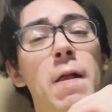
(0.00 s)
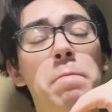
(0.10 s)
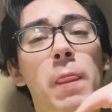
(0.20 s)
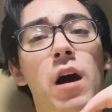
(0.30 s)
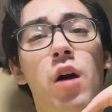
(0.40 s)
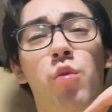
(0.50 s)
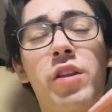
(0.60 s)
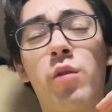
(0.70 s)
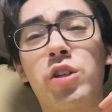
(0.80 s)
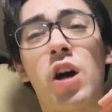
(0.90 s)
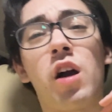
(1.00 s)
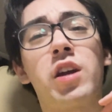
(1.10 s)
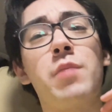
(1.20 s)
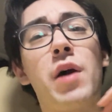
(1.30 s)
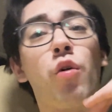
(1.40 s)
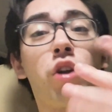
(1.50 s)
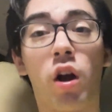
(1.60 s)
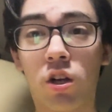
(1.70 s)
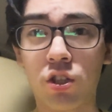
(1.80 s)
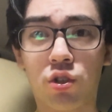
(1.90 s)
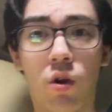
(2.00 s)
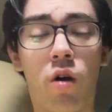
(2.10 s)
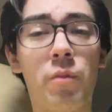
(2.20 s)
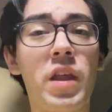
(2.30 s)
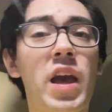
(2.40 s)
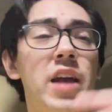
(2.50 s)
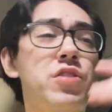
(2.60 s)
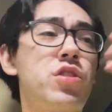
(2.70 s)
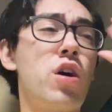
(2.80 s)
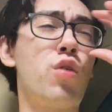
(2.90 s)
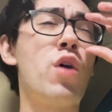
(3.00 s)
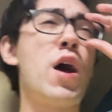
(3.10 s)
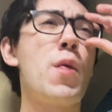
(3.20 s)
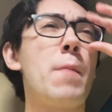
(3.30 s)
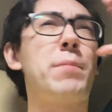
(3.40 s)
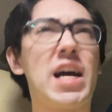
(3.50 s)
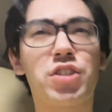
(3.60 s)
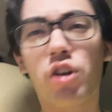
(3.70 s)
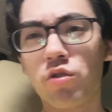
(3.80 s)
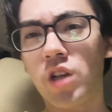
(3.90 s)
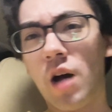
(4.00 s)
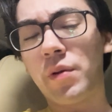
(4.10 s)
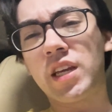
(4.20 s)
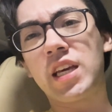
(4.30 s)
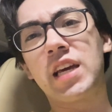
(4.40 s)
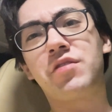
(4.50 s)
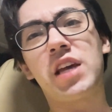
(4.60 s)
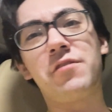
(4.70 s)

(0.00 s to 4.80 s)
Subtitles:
where they were talking about gun control. And so Pence goes up and he gives a